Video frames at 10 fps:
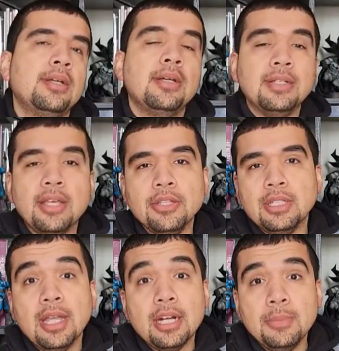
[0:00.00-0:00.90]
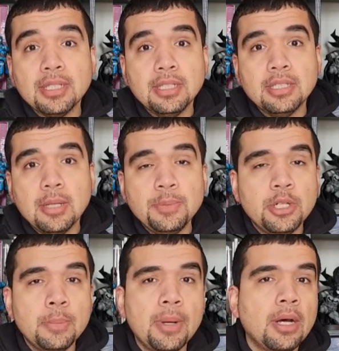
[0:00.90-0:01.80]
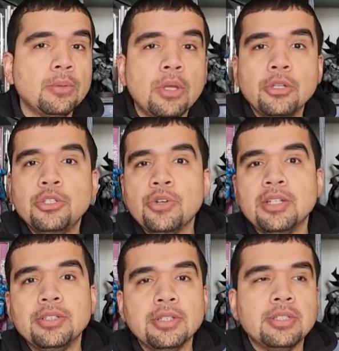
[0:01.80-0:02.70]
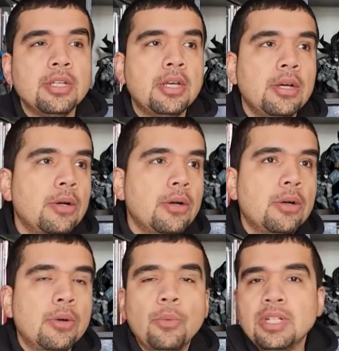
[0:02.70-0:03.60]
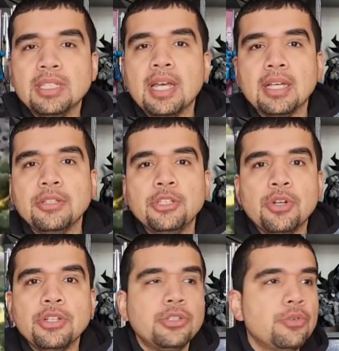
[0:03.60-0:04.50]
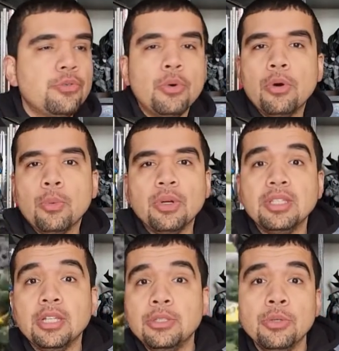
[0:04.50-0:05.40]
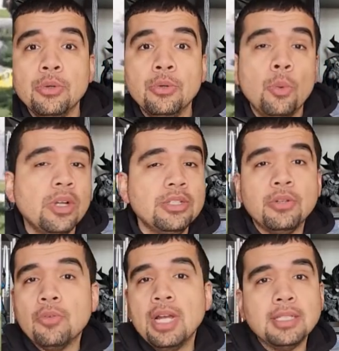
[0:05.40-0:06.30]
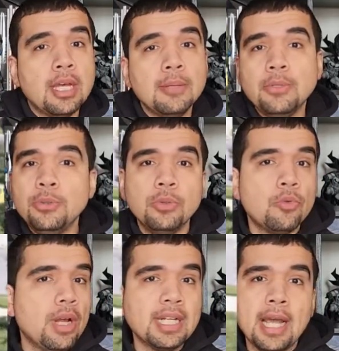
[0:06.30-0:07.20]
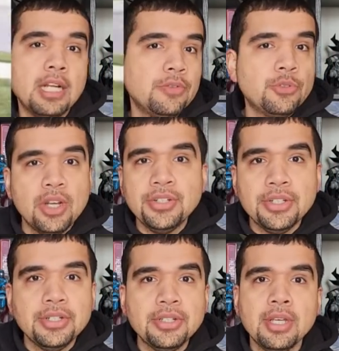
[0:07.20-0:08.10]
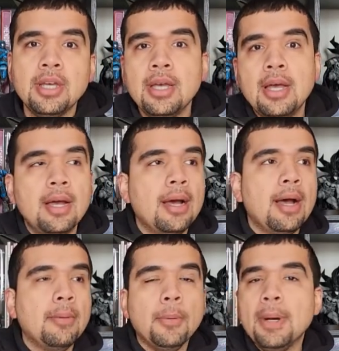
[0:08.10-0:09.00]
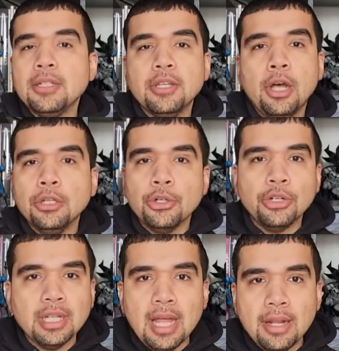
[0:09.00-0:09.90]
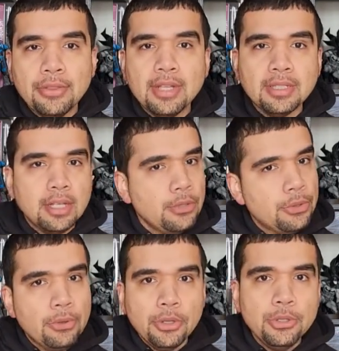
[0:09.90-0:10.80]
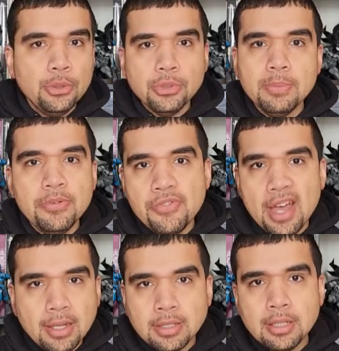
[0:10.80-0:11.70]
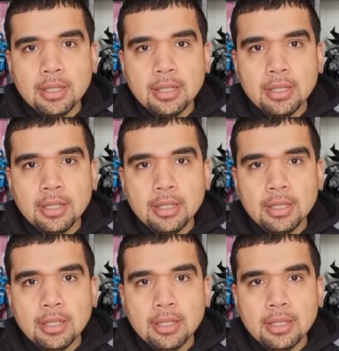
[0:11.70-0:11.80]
Now, there's a lot of misconception about stretches. What exactly stretches are for, what they do, when is the right time to do the right kind of stretches. I'm about to unlearn a lot of things that you thought you knew to be fact.